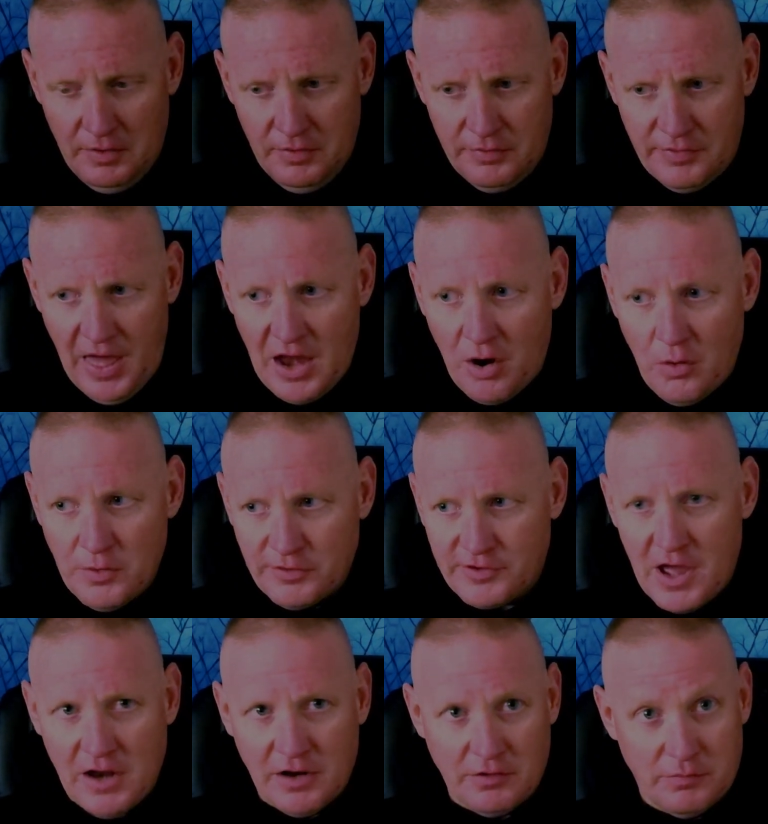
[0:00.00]
That always
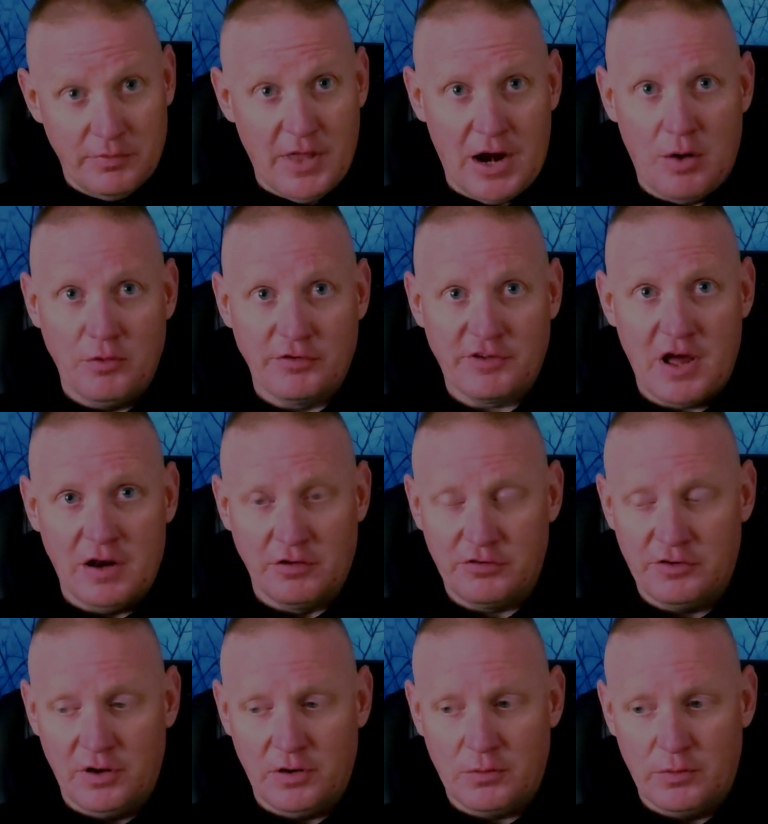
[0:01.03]
kind of
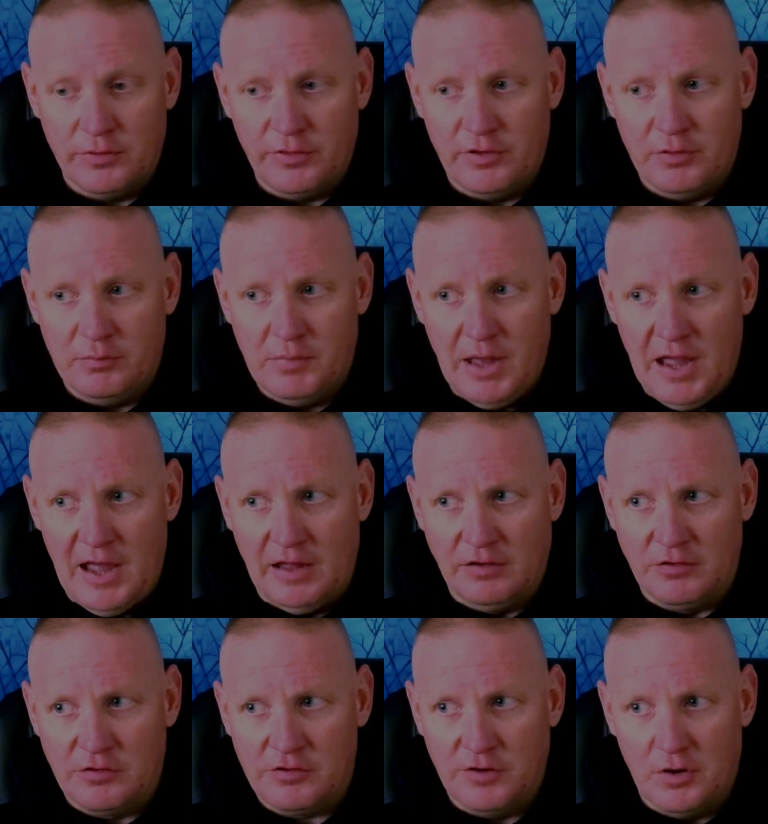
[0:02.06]
stuck with him,
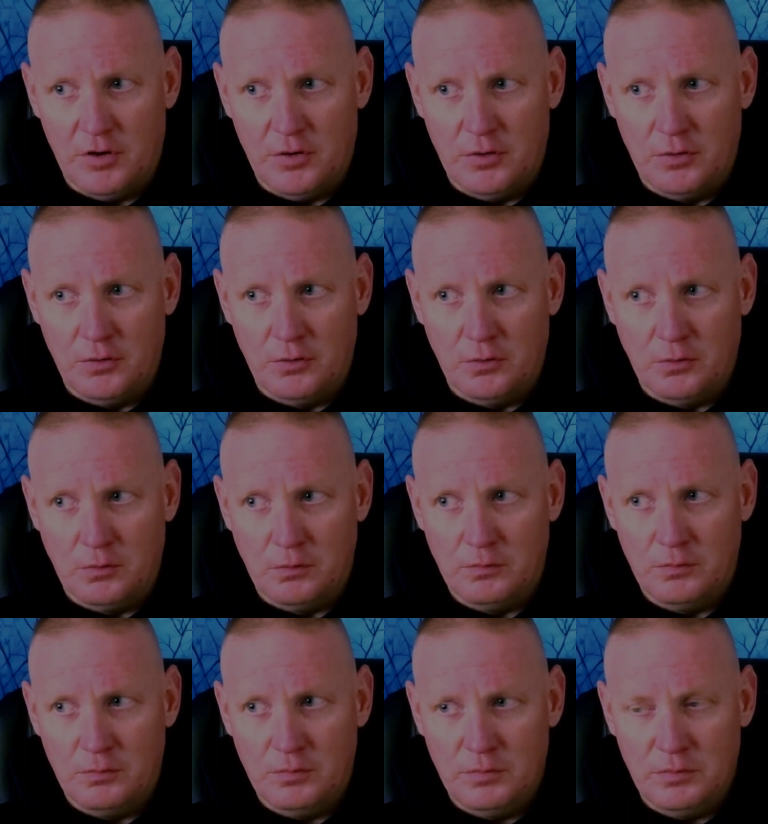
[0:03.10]
and so
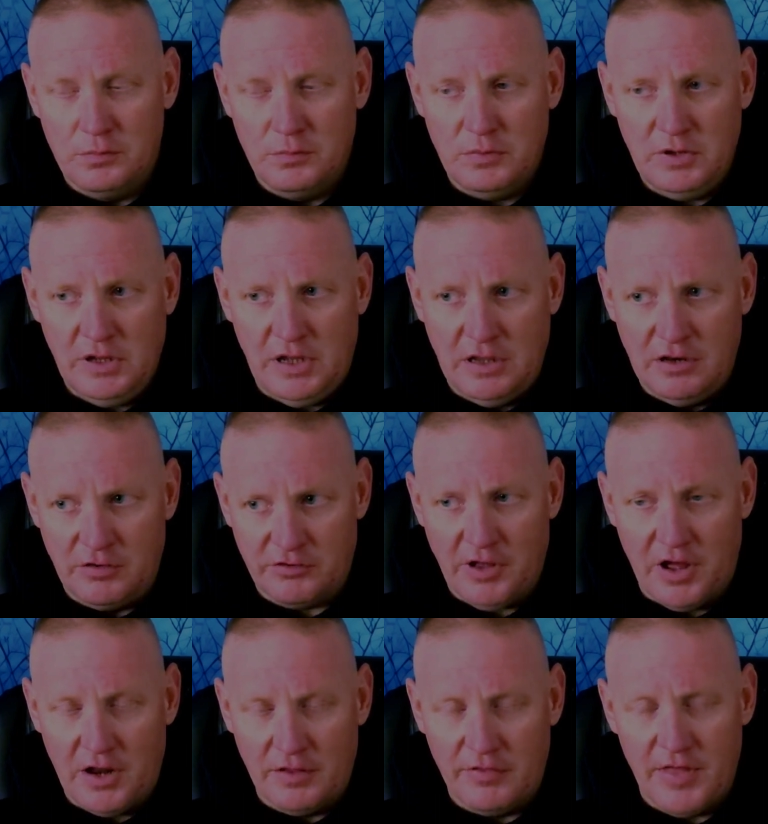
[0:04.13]
he
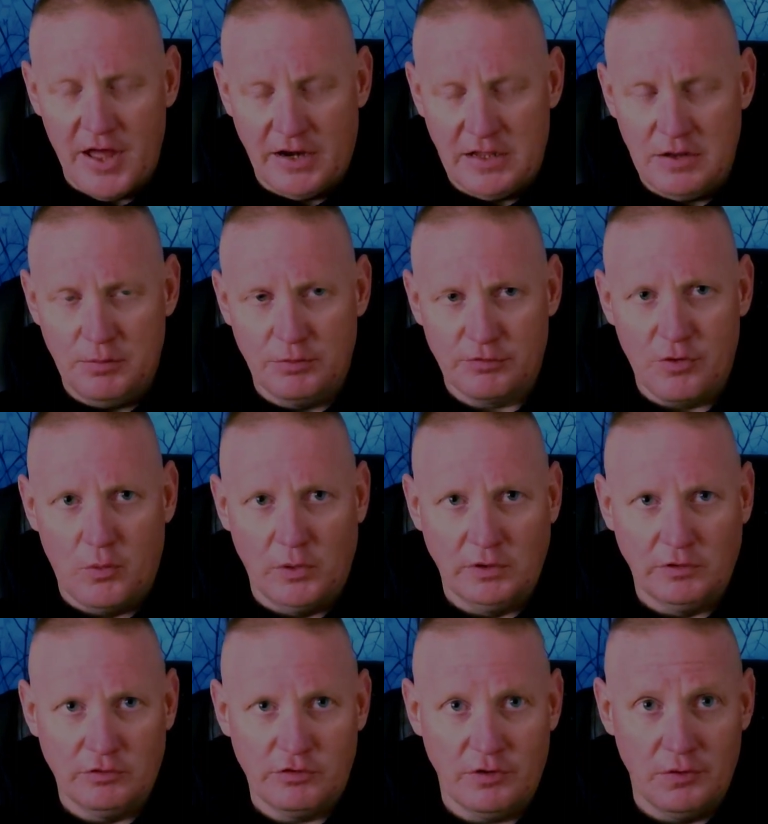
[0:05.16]
decided that he was
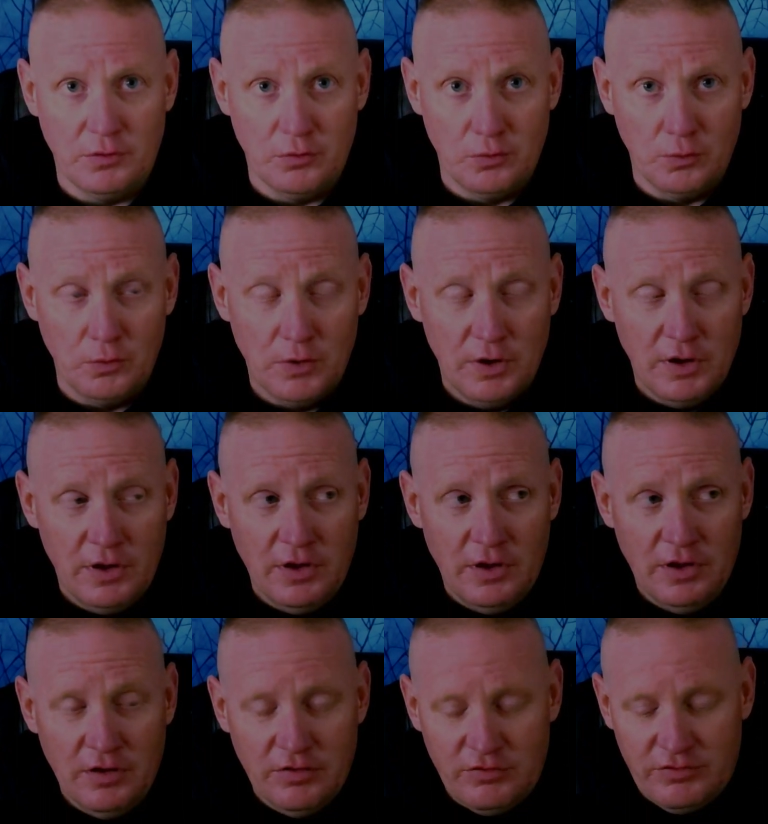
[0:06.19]
going to
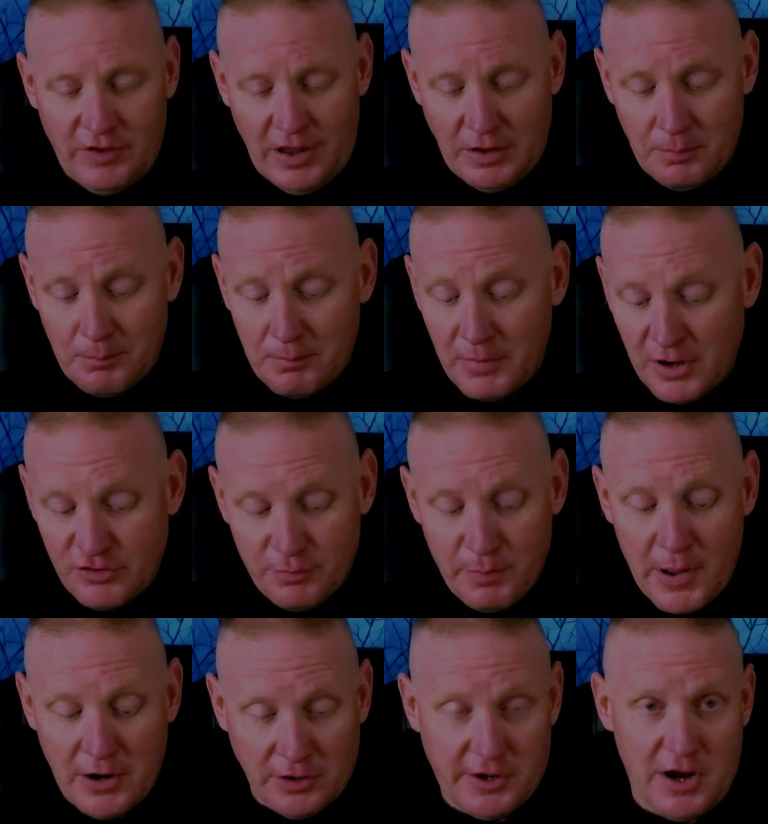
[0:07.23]
take much
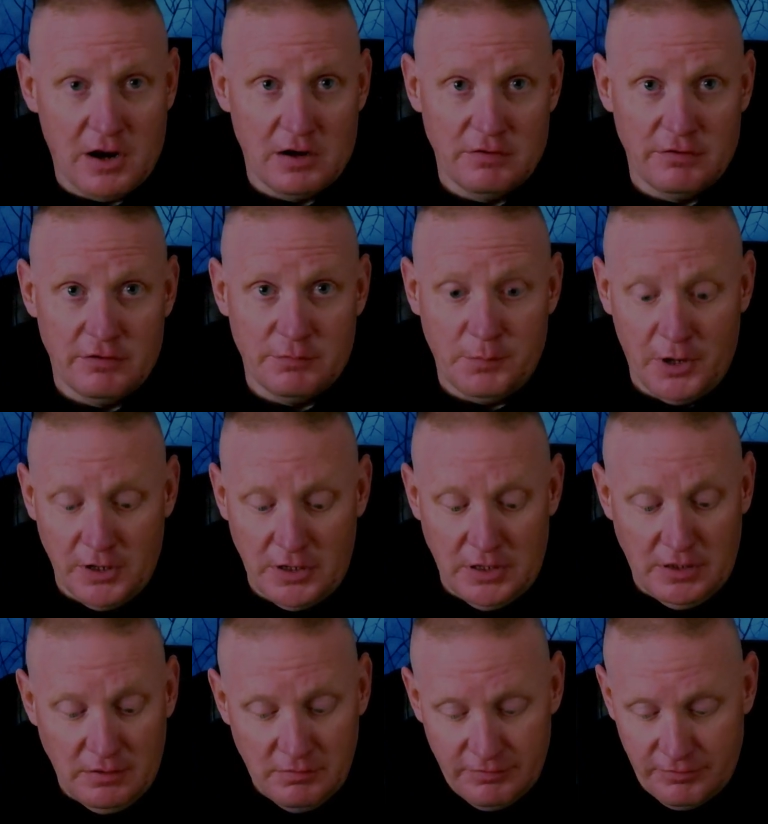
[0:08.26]
better care of his
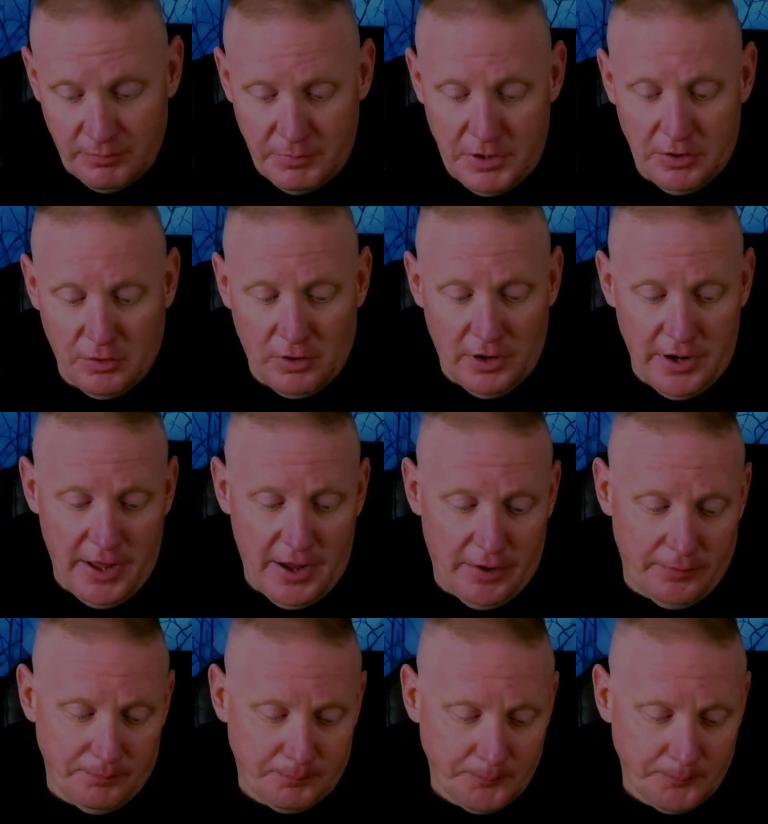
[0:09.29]
money from here on out.